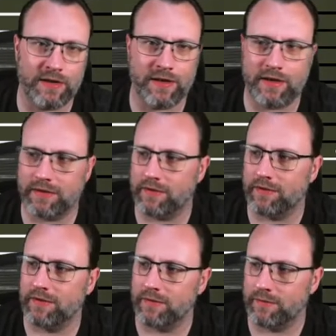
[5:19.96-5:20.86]
night,
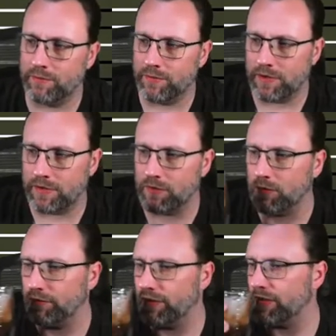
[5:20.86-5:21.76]
drinking an
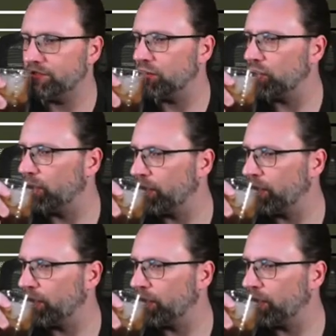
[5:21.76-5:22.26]
old fashioned.